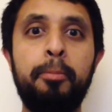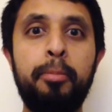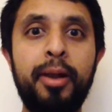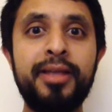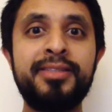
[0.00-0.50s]

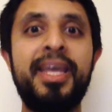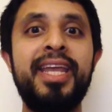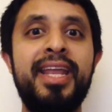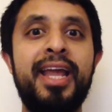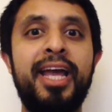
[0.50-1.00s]
plus
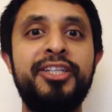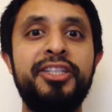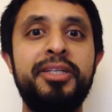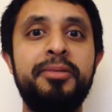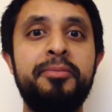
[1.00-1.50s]
taking
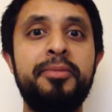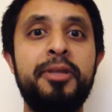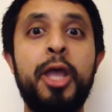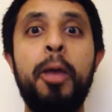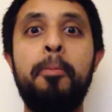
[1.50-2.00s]
action
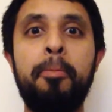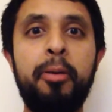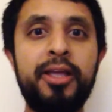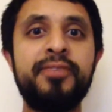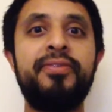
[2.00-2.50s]

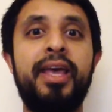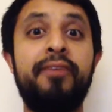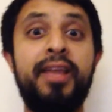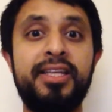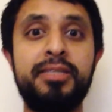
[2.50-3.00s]
plus
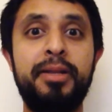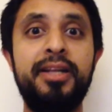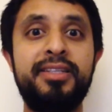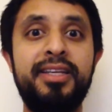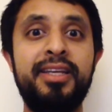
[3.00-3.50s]

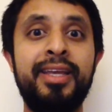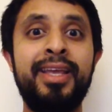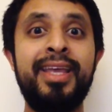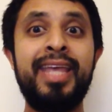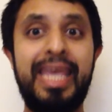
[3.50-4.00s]
flexibility
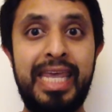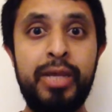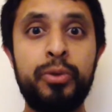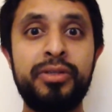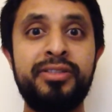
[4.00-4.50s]

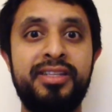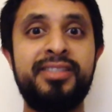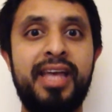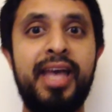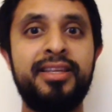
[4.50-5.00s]
equals
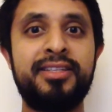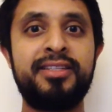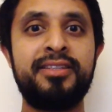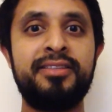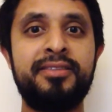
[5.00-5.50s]

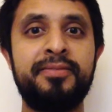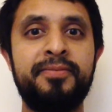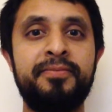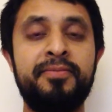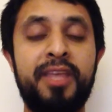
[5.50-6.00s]
success
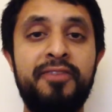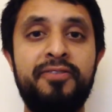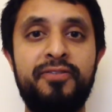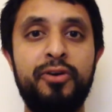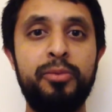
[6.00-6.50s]
and
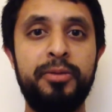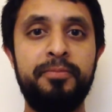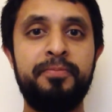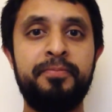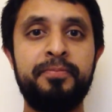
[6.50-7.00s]
fulfillment.
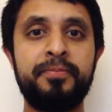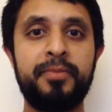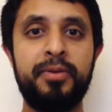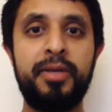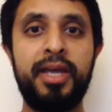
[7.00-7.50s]

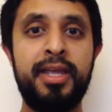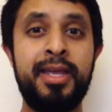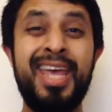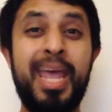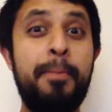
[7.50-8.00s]
Okay,
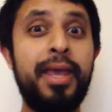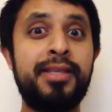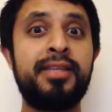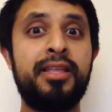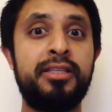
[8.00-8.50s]
it makes
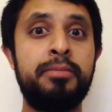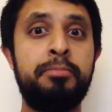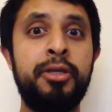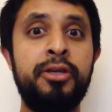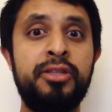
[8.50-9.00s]
sense,
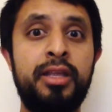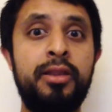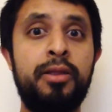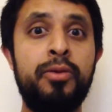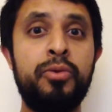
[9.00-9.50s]
because
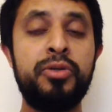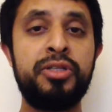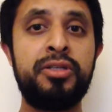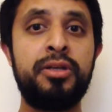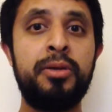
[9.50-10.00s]
in order
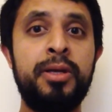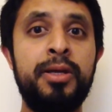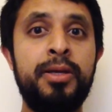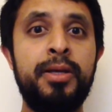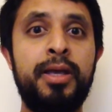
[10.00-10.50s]
to
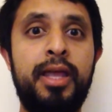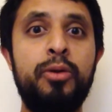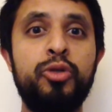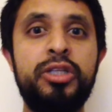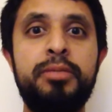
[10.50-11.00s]

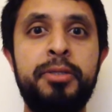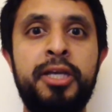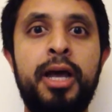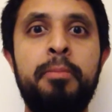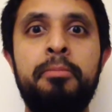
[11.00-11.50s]

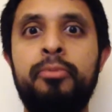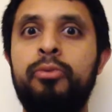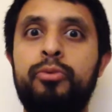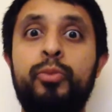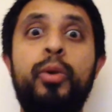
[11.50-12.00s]
become
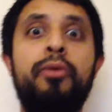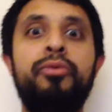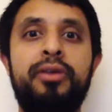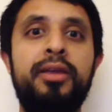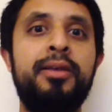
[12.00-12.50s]

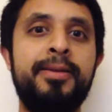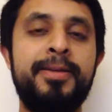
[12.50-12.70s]
wealthy,